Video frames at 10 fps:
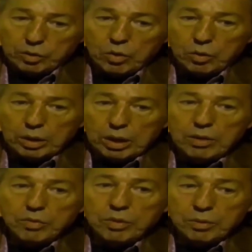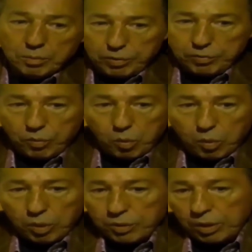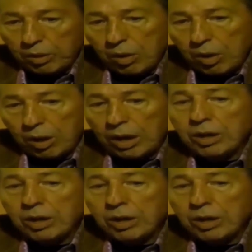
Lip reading: So even before there are